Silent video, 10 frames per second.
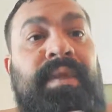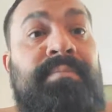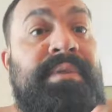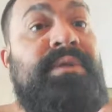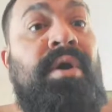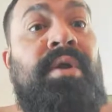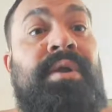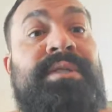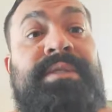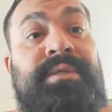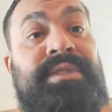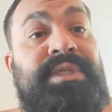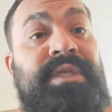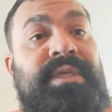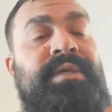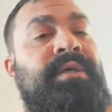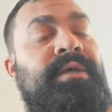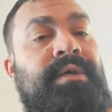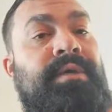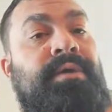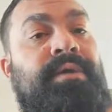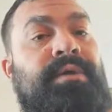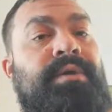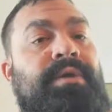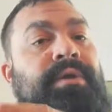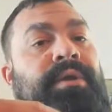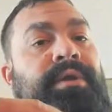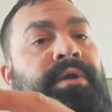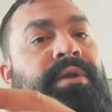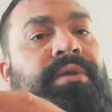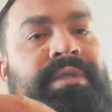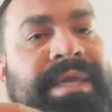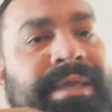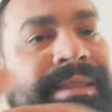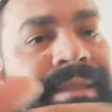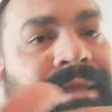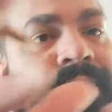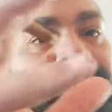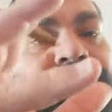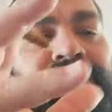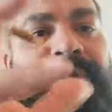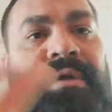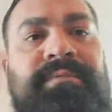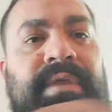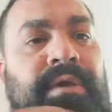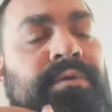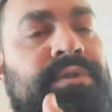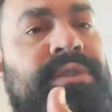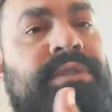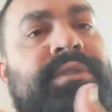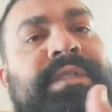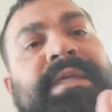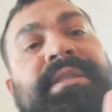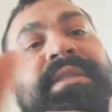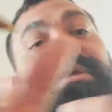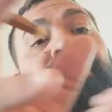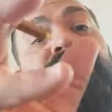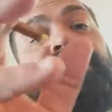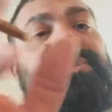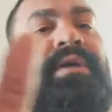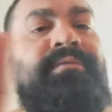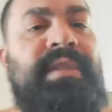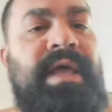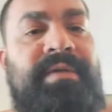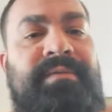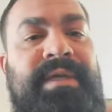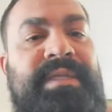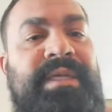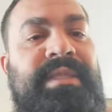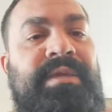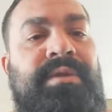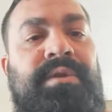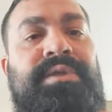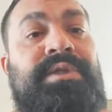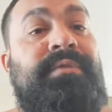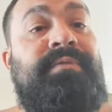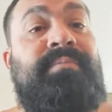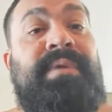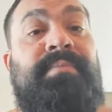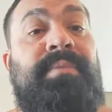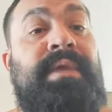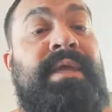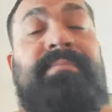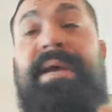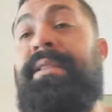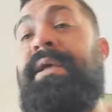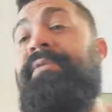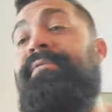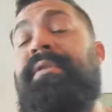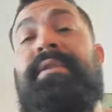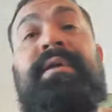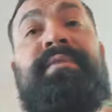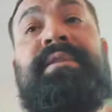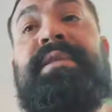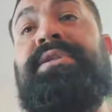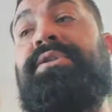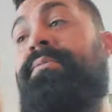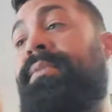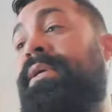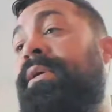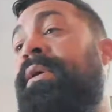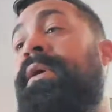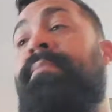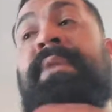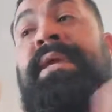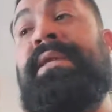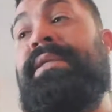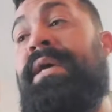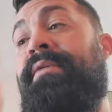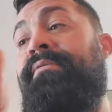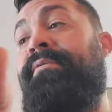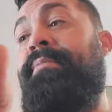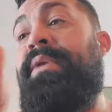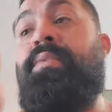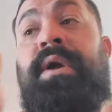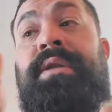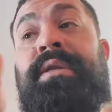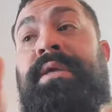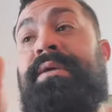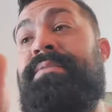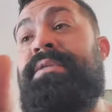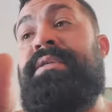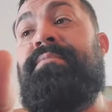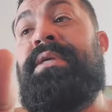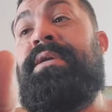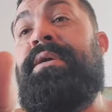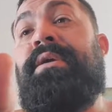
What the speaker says: but to harness their chi. You know, you're taking the inertia of the ocean, you're taking the inertia of life. I take the inertia of the people in my life, the love that they show me, making time for me, wanting to come see me.